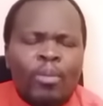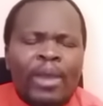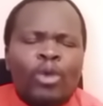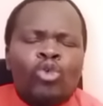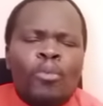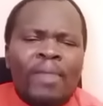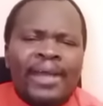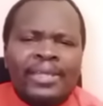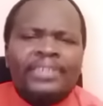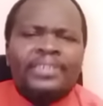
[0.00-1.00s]

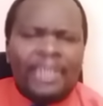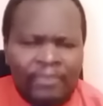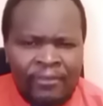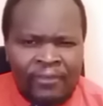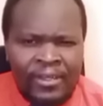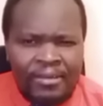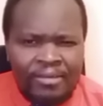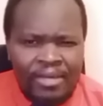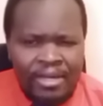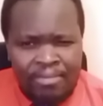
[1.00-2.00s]
micromanage everything,